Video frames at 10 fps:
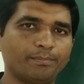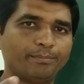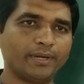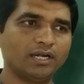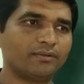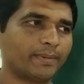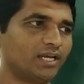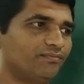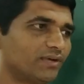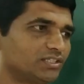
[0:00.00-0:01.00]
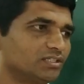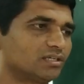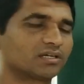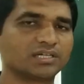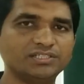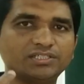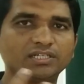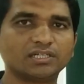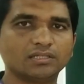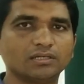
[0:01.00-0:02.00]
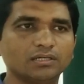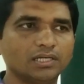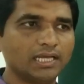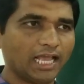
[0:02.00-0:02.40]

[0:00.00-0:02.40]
paint manufacturer consider the